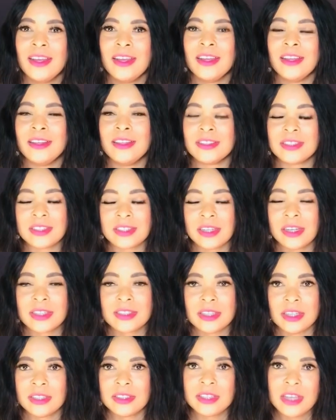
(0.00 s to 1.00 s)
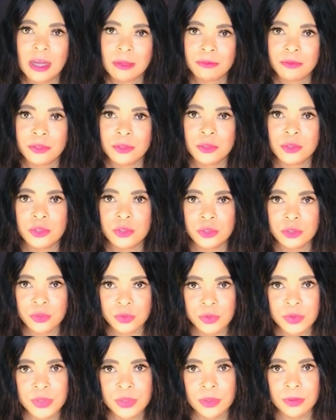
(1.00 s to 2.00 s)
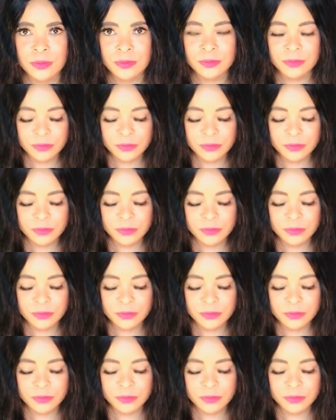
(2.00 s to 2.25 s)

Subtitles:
this is an excellent time for you to do so.